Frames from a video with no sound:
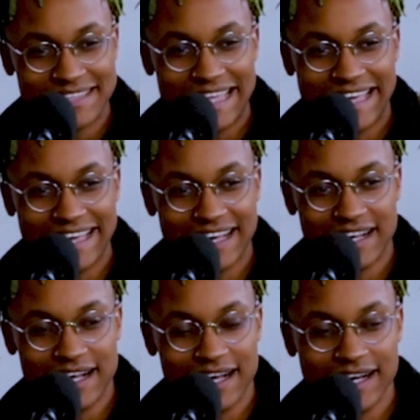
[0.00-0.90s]

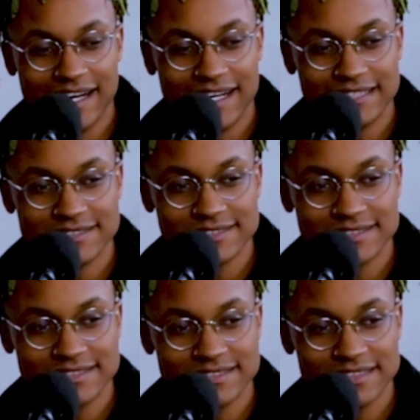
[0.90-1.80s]
Yeah. I
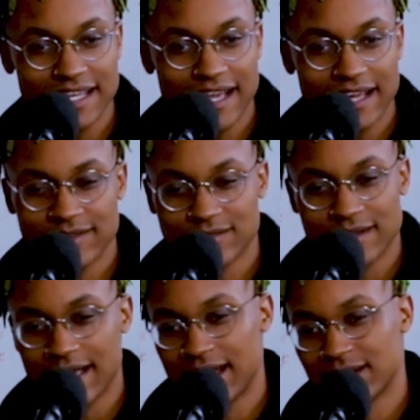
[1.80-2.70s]

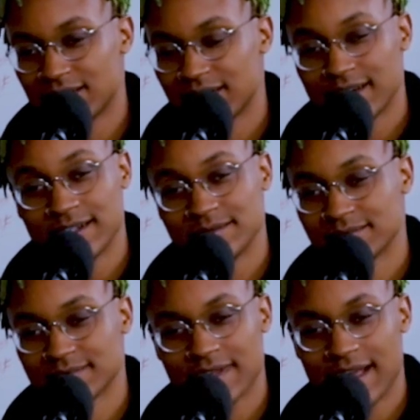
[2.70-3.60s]
don't know.
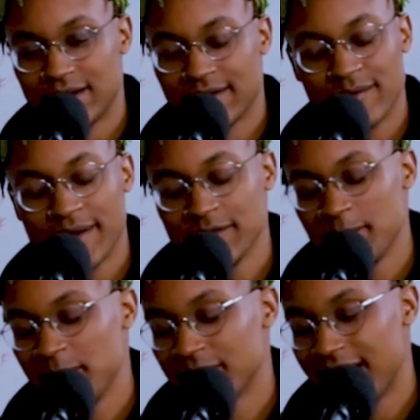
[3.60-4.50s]
Whenever
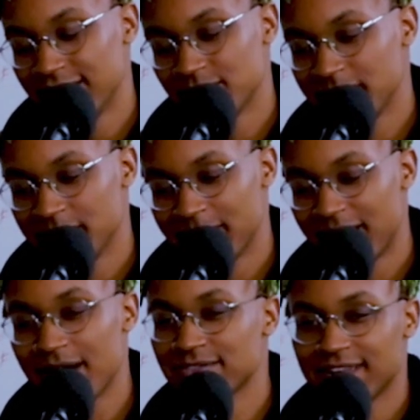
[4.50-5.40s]
people ask me
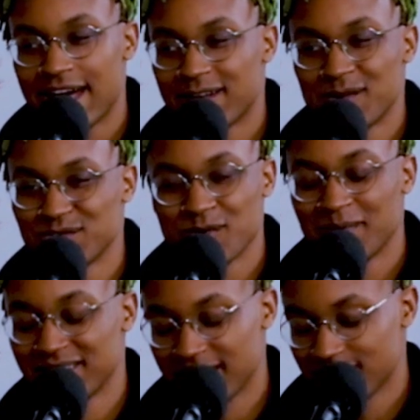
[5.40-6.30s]
about, I said I don't know so
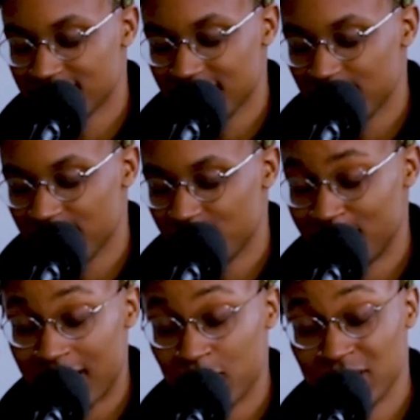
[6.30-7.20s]
many times in this interview,
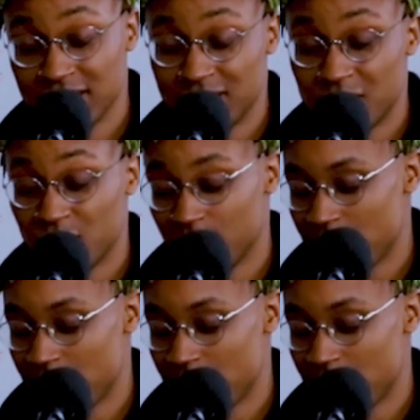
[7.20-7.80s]
but I really don't.